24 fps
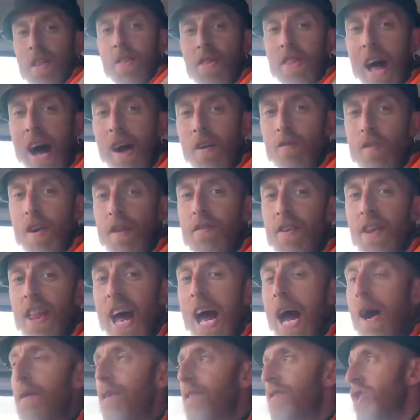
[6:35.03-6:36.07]
That river
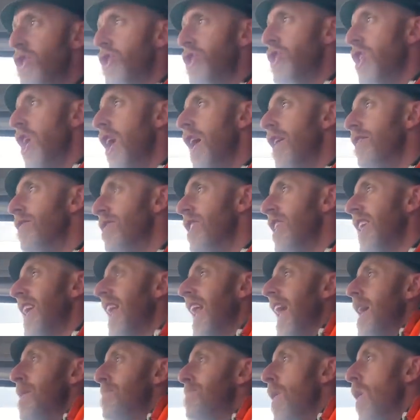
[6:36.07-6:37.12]
there we've just gone over at
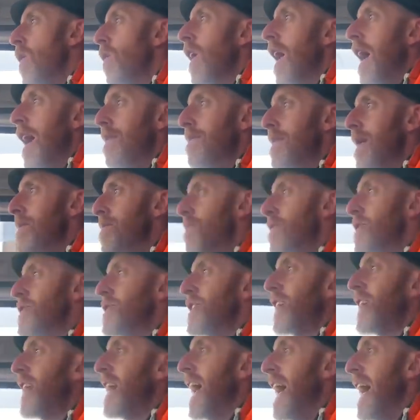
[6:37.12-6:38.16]
Claypole, I remember as
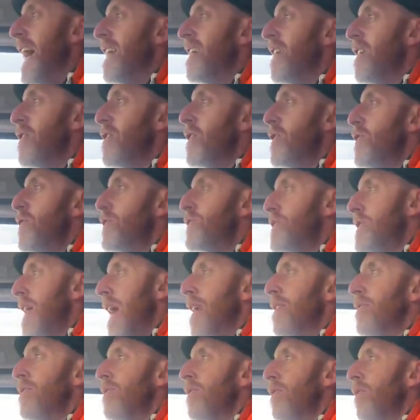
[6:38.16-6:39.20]
a kid, they used to
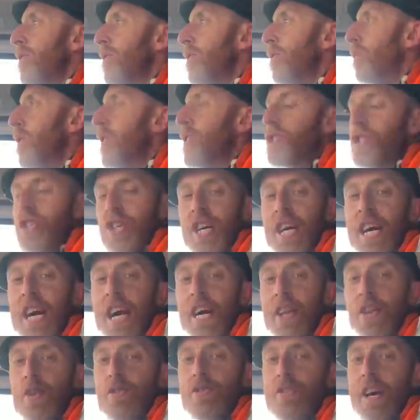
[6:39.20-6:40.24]
have, once a year,
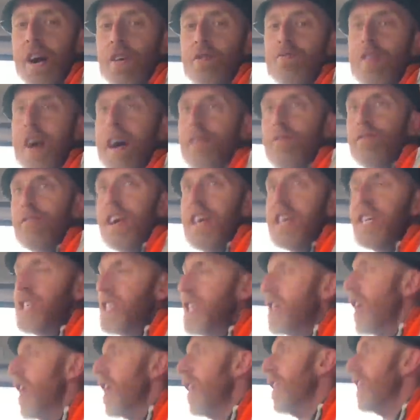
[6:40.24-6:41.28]
they used to have raft
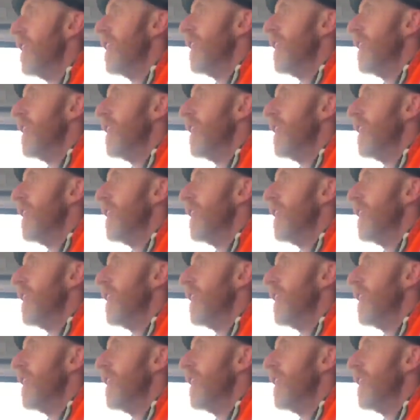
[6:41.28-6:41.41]
racing on,